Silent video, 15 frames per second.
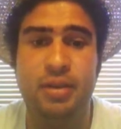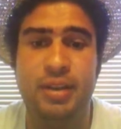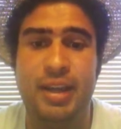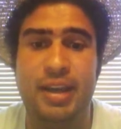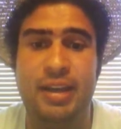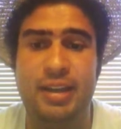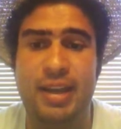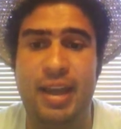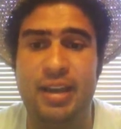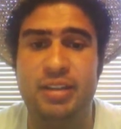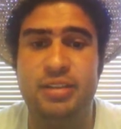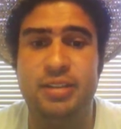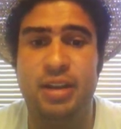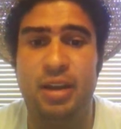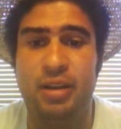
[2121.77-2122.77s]
Getting gang
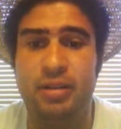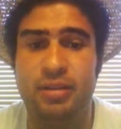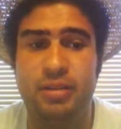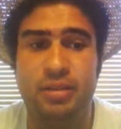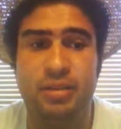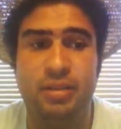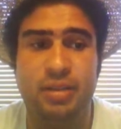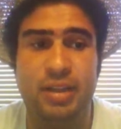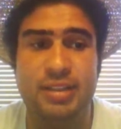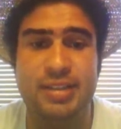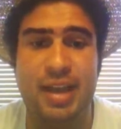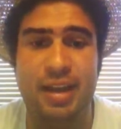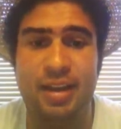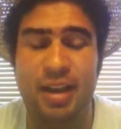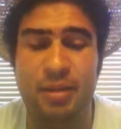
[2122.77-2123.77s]
stalked, it's
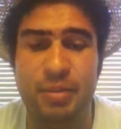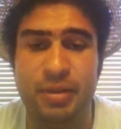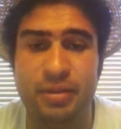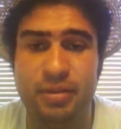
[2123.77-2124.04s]
not coming.